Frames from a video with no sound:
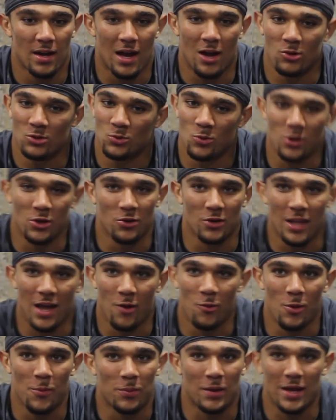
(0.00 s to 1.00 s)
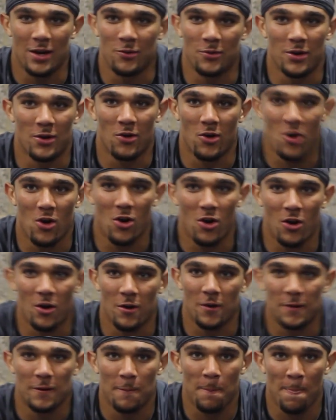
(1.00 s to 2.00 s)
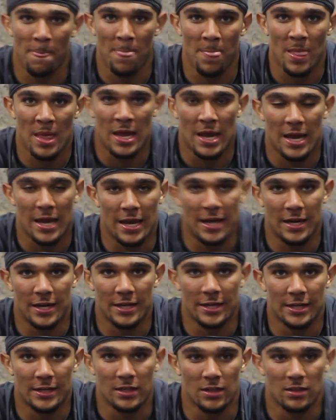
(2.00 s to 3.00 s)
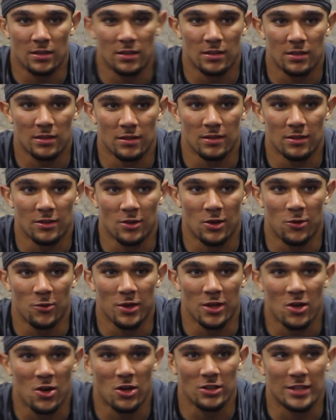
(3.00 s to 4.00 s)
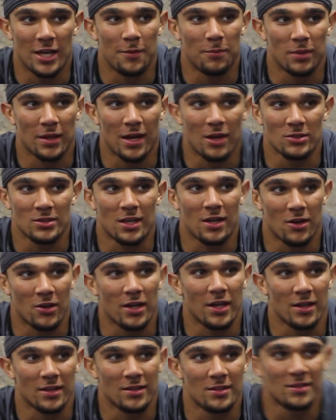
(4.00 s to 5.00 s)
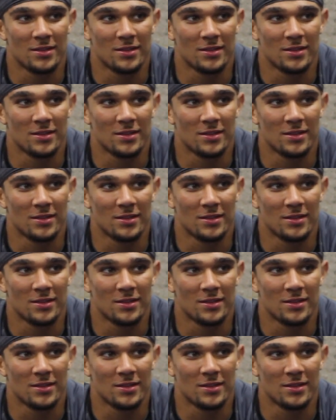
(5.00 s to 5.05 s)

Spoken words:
I was wondering, like, what play are we gonna call? And you know, when he called that play, I was like, okay,